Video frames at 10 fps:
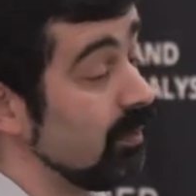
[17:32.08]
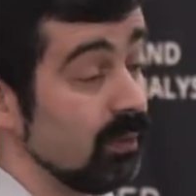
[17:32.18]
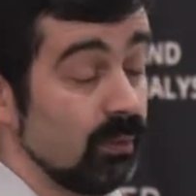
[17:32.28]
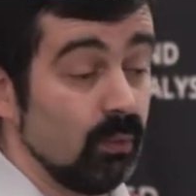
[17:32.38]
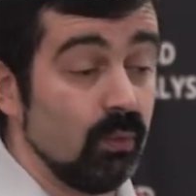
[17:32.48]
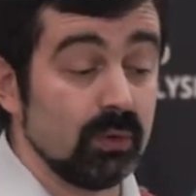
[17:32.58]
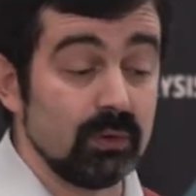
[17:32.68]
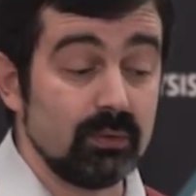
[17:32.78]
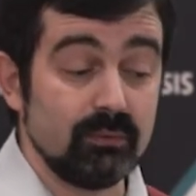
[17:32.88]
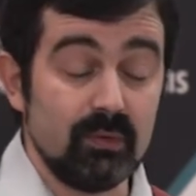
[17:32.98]

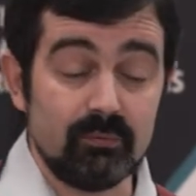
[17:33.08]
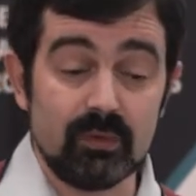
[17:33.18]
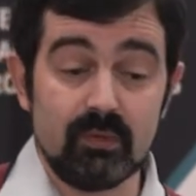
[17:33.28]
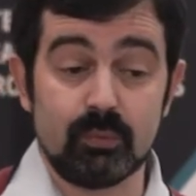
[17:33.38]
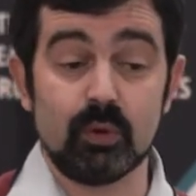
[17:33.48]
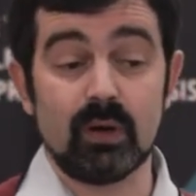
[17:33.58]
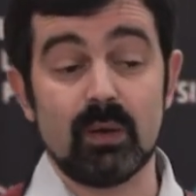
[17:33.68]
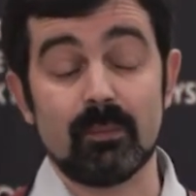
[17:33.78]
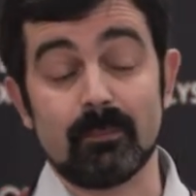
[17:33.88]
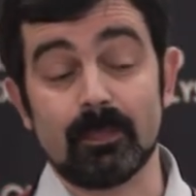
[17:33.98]
we
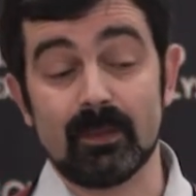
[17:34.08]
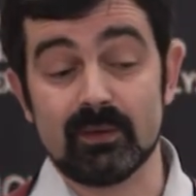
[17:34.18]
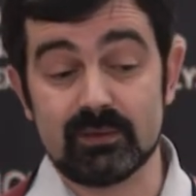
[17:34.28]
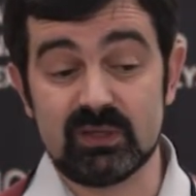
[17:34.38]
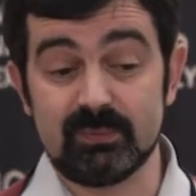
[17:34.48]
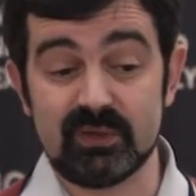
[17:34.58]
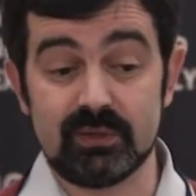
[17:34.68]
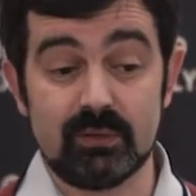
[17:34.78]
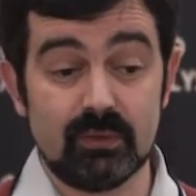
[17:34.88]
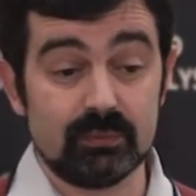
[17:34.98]
program TCP
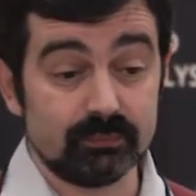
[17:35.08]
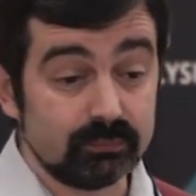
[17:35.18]
server,